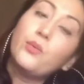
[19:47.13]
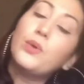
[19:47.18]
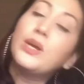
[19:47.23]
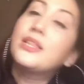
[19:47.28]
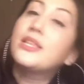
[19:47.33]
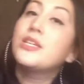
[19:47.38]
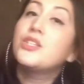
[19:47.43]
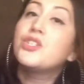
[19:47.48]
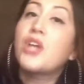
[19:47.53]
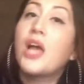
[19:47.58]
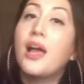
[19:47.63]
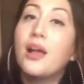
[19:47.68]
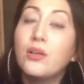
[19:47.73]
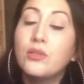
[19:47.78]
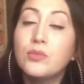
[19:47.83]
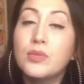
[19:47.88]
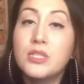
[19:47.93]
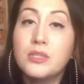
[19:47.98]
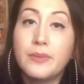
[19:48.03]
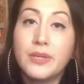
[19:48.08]
with a
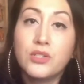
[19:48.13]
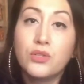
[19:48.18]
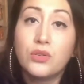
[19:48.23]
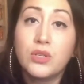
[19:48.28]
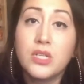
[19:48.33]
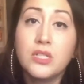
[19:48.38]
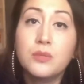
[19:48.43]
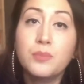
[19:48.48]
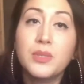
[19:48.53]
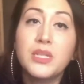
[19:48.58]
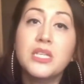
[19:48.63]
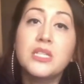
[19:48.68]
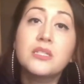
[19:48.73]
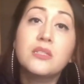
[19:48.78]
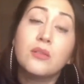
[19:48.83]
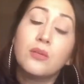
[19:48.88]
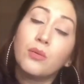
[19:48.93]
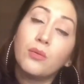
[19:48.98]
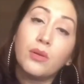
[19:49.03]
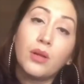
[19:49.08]
child with special needs, please
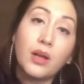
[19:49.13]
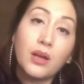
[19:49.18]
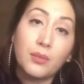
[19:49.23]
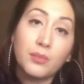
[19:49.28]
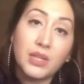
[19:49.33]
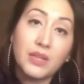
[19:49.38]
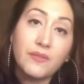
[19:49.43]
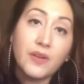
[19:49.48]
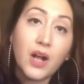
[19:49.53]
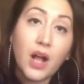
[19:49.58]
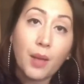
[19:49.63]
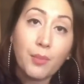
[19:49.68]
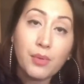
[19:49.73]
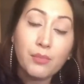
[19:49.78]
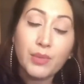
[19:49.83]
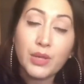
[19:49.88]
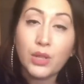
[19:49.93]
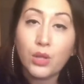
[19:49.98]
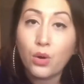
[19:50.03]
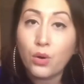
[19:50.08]
leave a
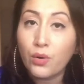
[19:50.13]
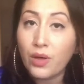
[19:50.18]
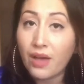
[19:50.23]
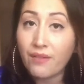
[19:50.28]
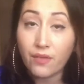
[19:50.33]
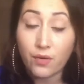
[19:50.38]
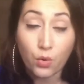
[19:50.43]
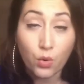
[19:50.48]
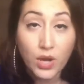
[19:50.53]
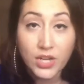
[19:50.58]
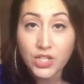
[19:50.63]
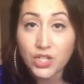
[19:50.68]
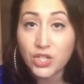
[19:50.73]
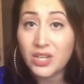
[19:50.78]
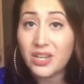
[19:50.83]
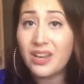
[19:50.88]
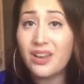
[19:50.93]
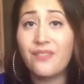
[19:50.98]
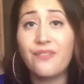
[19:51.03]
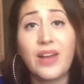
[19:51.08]
comment below if you have a
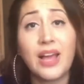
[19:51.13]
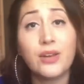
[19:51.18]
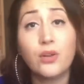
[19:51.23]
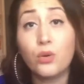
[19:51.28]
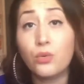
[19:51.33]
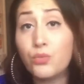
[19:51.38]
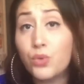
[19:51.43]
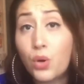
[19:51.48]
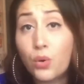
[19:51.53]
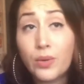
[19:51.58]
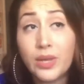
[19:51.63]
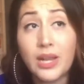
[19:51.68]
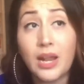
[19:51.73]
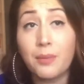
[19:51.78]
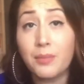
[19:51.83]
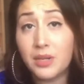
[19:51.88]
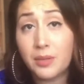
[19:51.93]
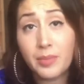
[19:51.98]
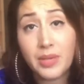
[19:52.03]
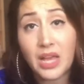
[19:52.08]
question. And if I don't know it,
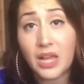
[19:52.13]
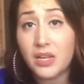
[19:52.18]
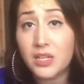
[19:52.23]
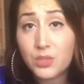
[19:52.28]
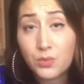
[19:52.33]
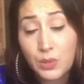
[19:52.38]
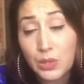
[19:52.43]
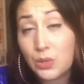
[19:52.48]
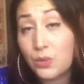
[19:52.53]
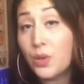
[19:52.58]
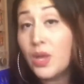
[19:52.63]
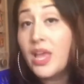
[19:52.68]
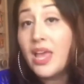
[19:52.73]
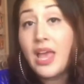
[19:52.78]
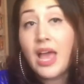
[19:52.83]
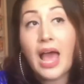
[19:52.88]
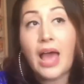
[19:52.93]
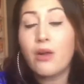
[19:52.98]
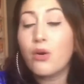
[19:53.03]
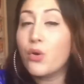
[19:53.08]
I'm going to be honest with you,
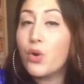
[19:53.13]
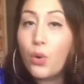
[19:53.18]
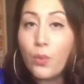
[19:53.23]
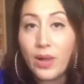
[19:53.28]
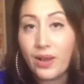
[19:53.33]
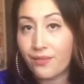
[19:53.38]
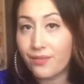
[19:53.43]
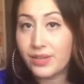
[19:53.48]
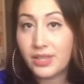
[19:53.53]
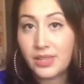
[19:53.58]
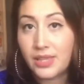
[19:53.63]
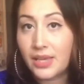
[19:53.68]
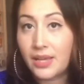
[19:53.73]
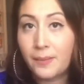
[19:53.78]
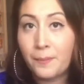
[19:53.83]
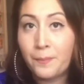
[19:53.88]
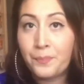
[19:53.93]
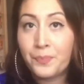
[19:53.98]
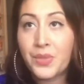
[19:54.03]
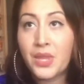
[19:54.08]
I don't know everything.
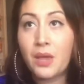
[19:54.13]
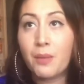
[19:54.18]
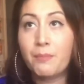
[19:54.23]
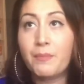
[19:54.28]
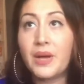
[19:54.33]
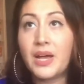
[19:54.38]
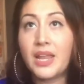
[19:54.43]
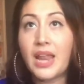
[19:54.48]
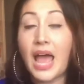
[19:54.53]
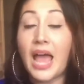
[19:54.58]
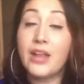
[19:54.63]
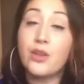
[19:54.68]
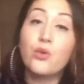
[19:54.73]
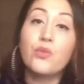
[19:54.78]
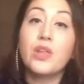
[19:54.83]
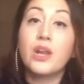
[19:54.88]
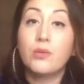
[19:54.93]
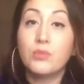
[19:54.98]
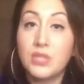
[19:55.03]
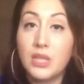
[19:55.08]
But I know
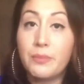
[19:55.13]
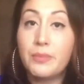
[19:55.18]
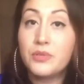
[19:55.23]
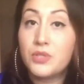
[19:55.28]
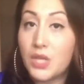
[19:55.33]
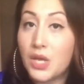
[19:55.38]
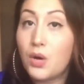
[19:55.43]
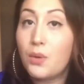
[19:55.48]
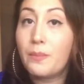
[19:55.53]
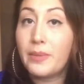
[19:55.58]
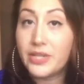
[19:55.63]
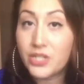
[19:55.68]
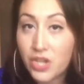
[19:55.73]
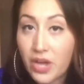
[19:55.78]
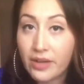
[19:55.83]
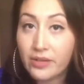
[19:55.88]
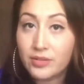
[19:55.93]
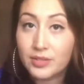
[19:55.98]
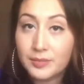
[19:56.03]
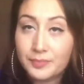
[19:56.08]
that I was able to help my
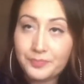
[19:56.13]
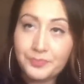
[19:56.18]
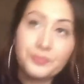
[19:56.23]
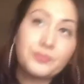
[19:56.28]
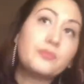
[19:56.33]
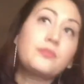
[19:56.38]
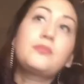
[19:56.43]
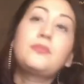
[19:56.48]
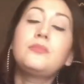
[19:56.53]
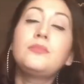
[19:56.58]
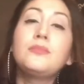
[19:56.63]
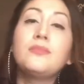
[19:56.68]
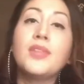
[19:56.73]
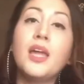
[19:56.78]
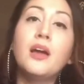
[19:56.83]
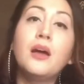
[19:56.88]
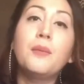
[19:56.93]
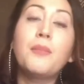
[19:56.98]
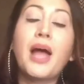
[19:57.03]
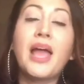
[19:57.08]
child.
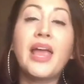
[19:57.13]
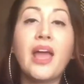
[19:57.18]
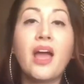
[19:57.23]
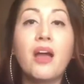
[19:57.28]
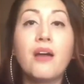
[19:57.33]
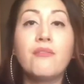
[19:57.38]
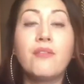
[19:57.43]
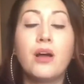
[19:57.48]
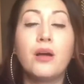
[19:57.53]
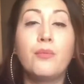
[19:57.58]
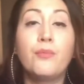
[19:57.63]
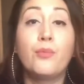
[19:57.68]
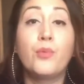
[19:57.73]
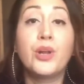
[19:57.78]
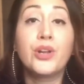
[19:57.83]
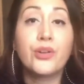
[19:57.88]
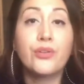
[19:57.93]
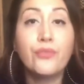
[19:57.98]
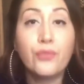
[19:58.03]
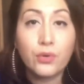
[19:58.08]
I have a
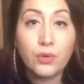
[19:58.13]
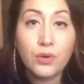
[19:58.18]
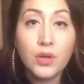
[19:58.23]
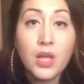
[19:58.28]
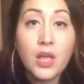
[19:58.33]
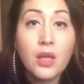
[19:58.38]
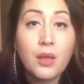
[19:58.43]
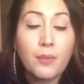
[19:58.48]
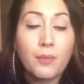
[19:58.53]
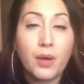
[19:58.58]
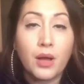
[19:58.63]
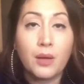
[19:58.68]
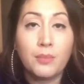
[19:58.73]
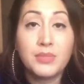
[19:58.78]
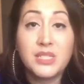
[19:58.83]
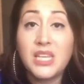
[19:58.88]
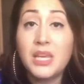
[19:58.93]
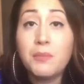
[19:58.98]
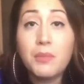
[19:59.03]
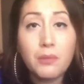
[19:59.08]
wonderful
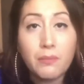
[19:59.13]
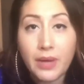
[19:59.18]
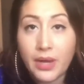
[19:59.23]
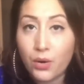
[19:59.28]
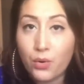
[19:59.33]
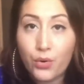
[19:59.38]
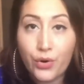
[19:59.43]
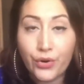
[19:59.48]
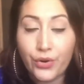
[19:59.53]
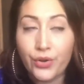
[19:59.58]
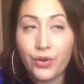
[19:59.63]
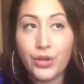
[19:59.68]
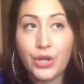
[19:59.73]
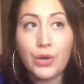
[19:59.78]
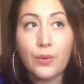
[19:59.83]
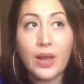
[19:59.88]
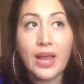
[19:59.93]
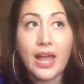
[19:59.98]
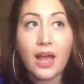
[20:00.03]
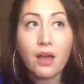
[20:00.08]
team in my corner. You
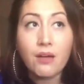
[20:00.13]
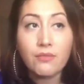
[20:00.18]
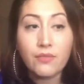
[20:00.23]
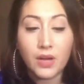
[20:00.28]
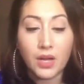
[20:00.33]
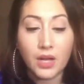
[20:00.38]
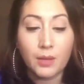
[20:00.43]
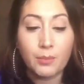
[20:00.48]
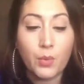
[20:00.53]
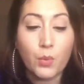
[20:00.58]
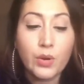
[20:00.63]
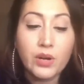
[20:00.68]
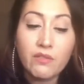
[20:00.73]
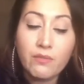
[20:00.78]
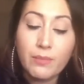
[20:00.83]
know, I have one